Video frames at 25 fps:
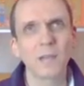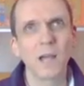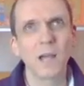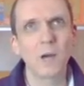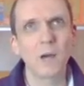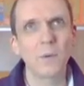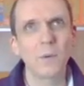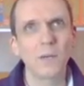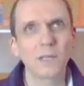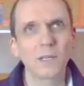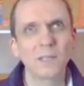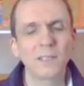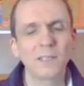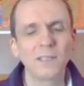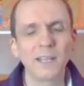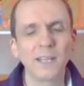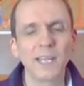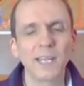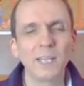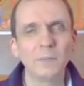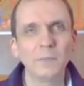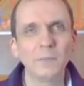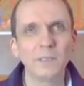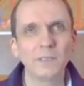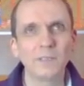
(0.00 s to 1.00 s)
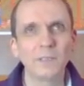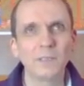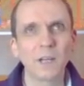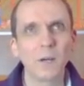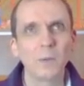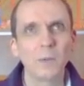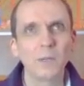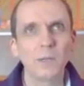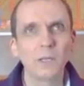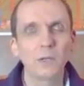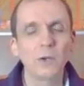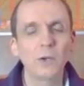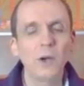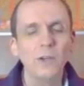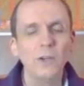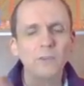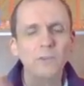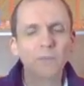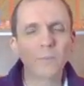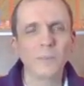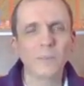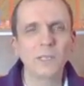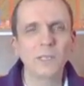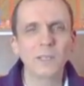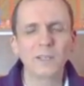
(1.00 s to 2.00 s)
our climate, our
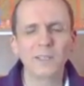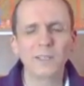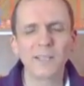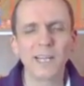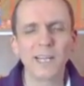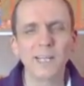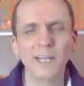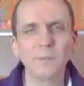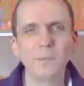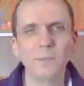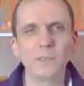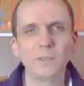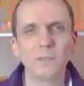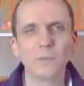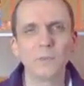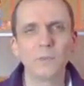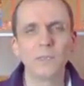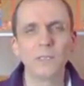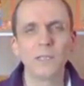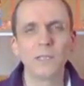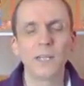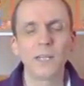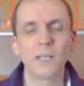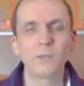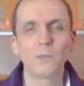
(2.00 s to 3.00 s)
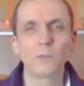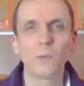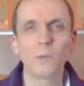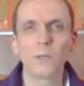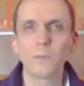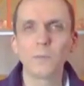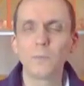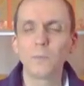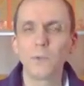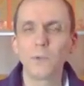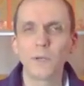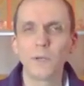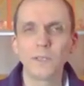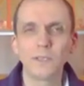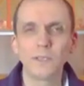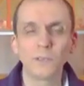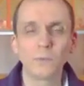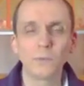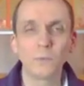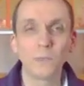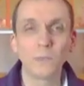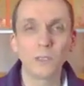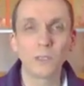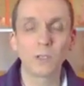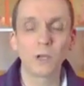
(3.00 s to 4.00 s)
cosmic climate, will at one point
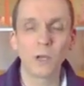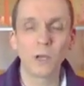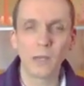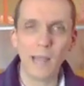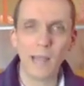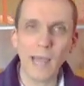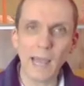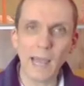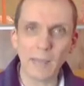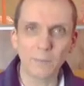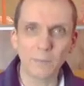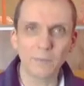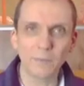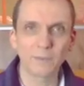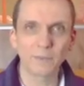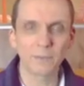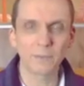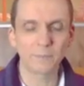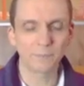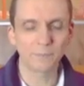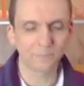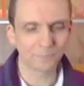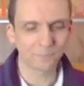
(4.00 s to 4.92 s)
it will collapse.